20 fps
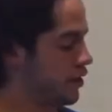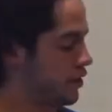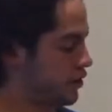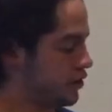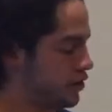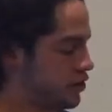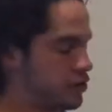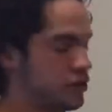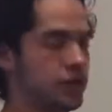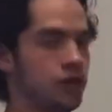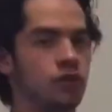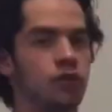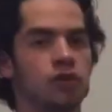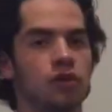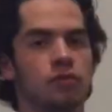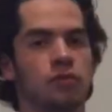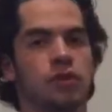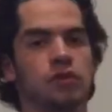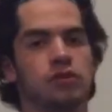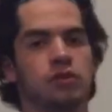there's a
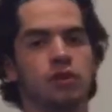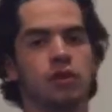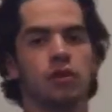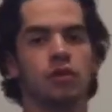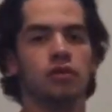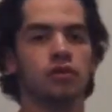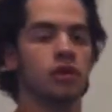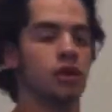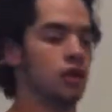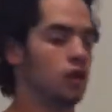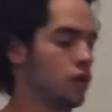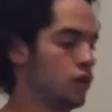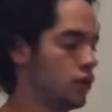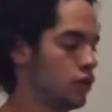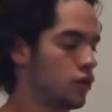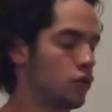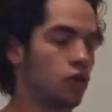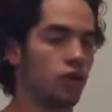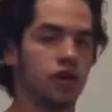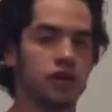hormone called
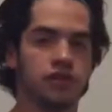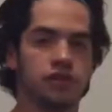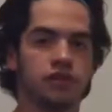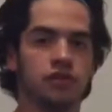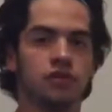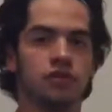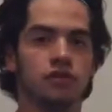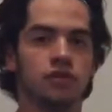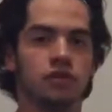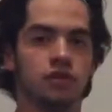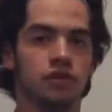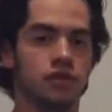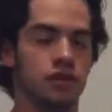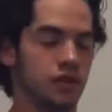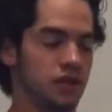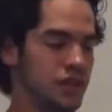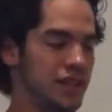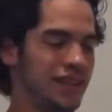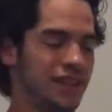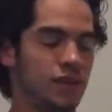cortisol
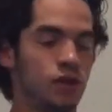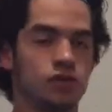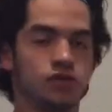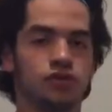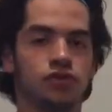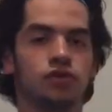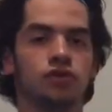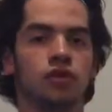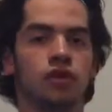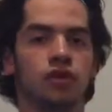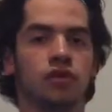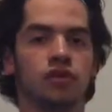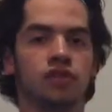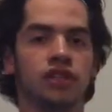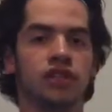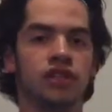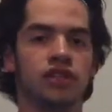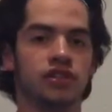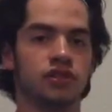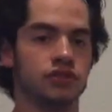that goes to all
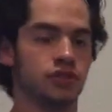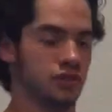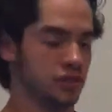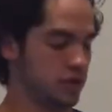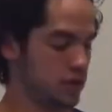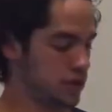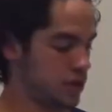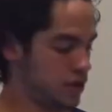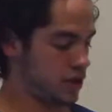tissues,